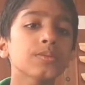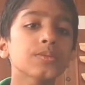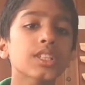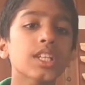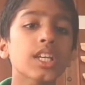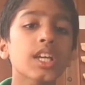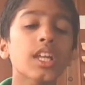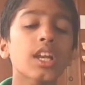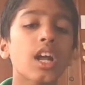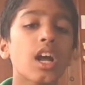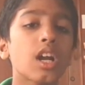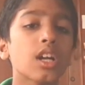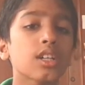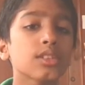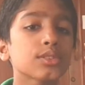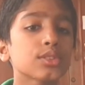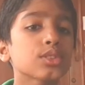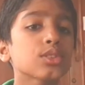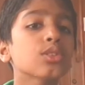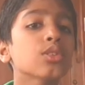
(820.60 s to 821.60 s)
can
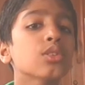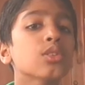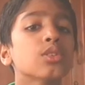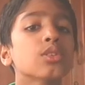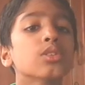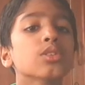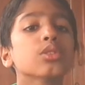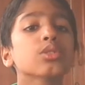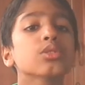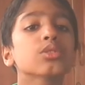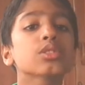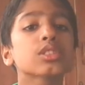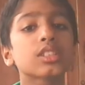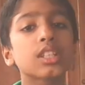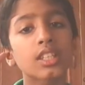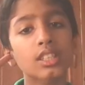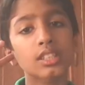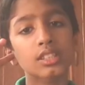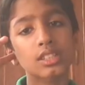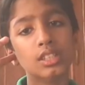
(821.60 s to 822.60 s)
also use
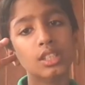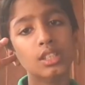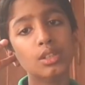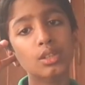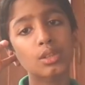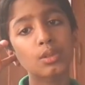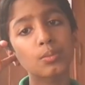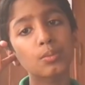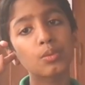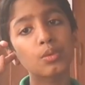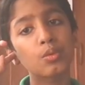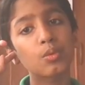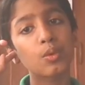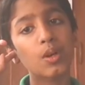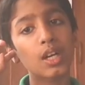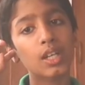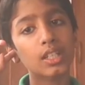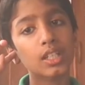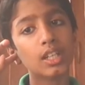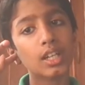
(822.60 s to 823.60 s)
their skin to move
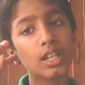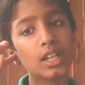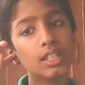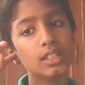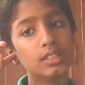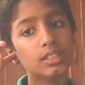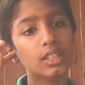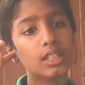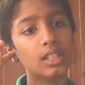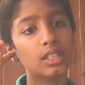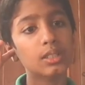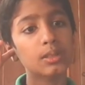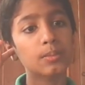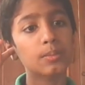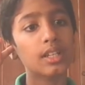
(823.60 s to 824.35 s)
water and salt